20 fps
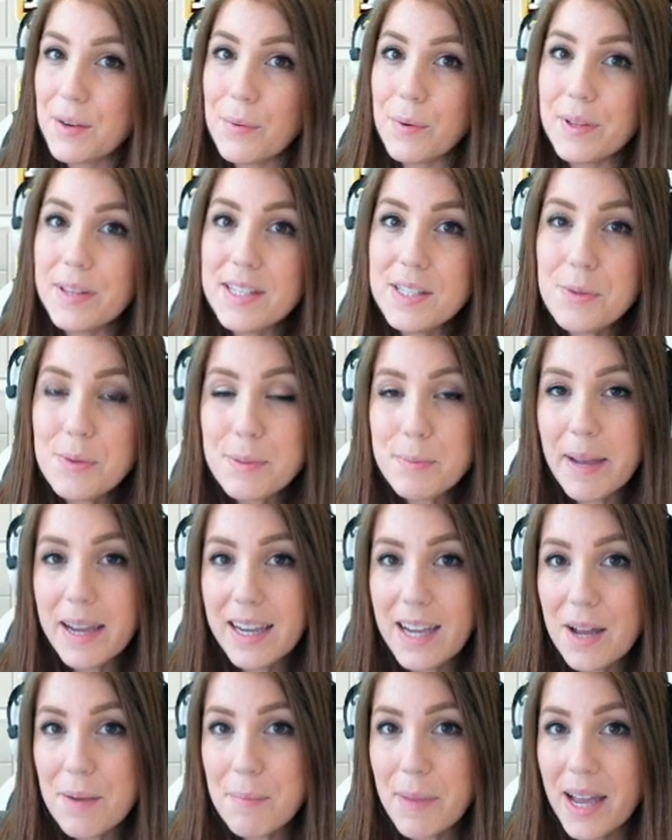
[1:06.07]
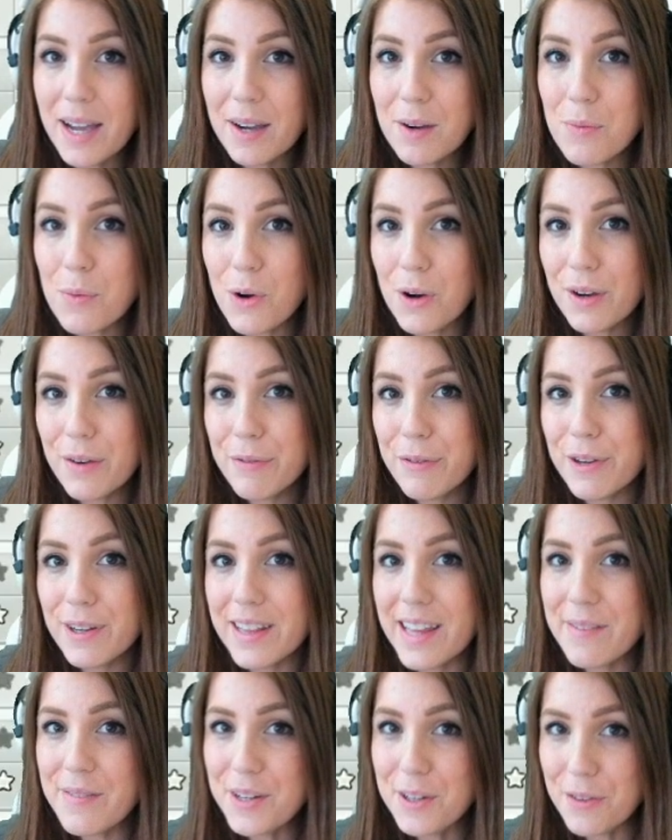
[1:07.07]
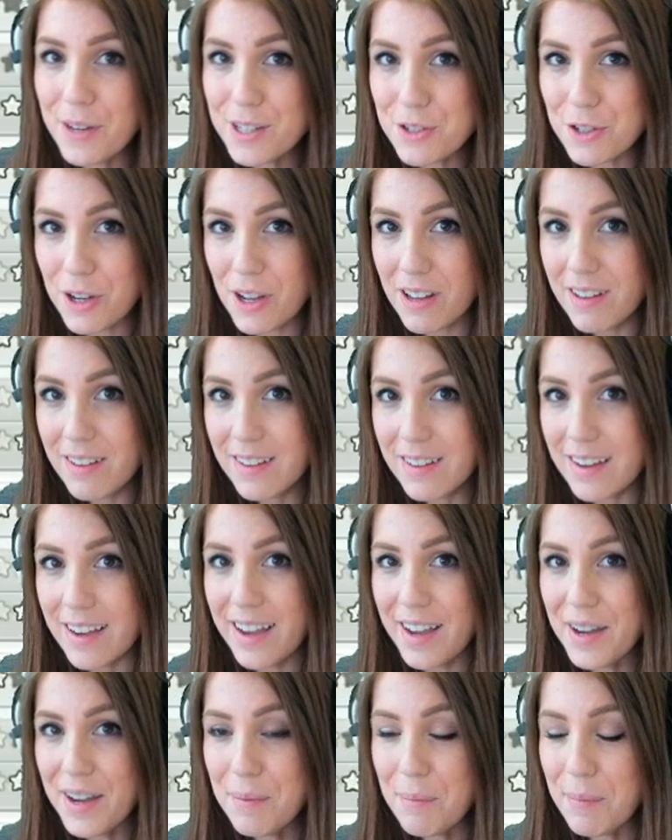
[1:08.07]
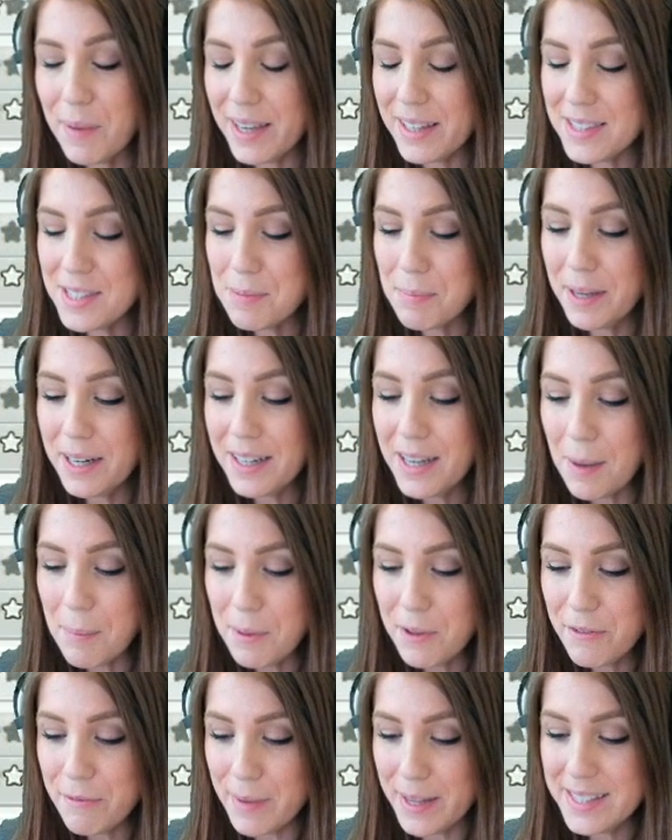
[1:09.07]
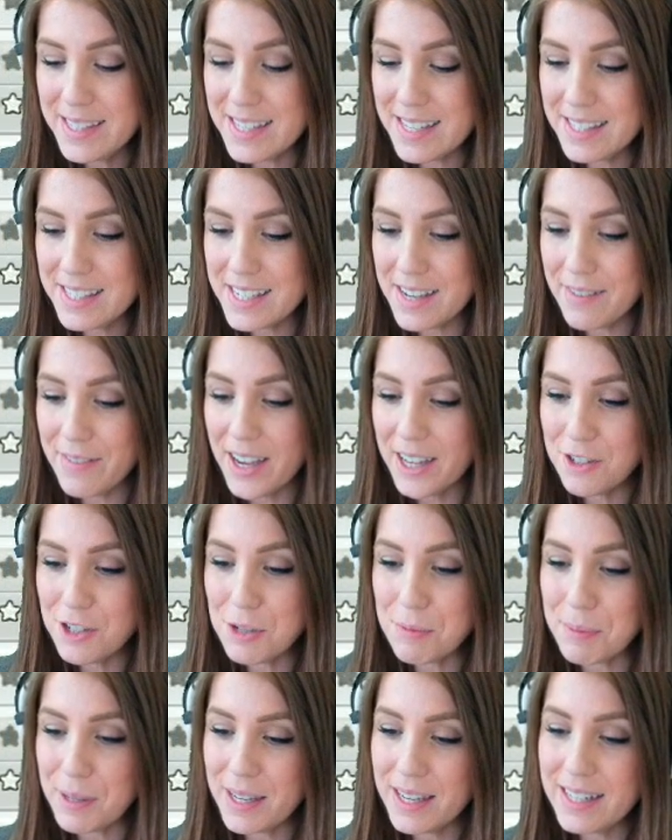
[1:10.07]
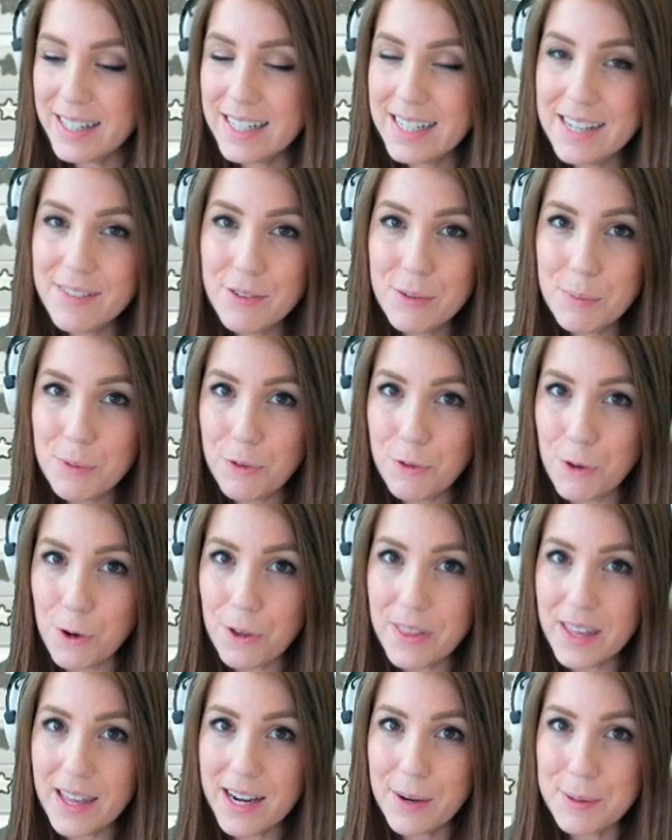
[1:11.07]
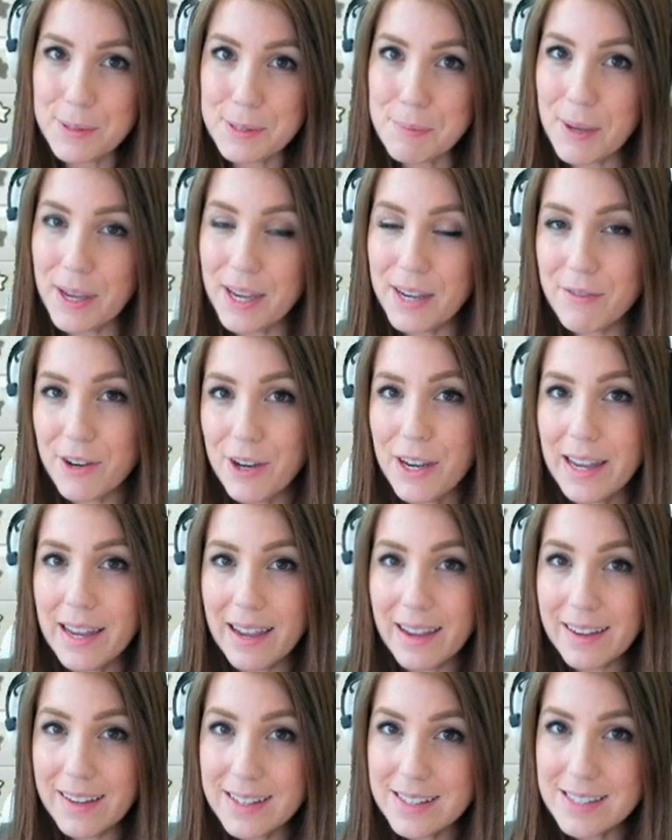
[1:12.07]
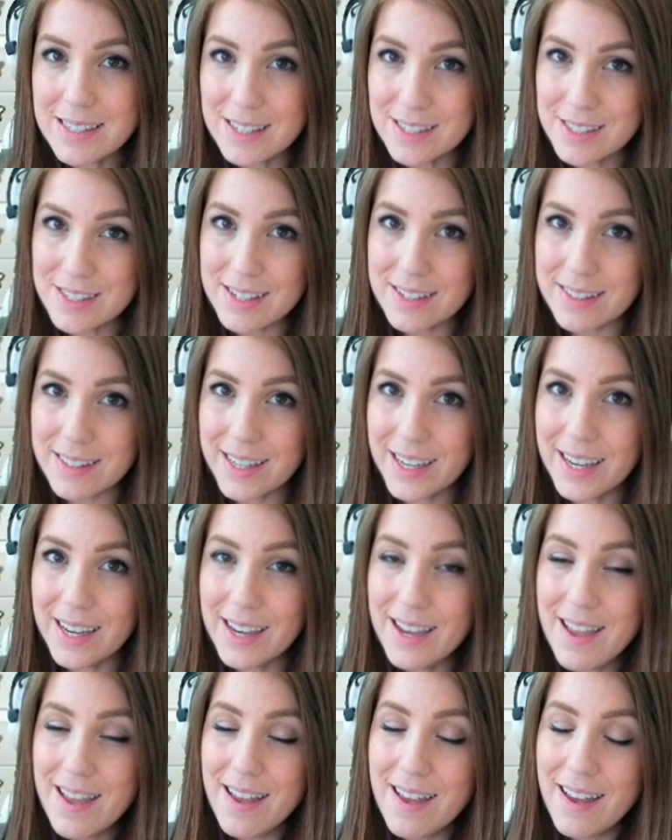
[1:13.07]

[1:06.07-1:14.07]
Well, this was my comeback war for eleven Original. Um, it's been a couple of months since I've actually played, and even before then I was playing very inconsistently.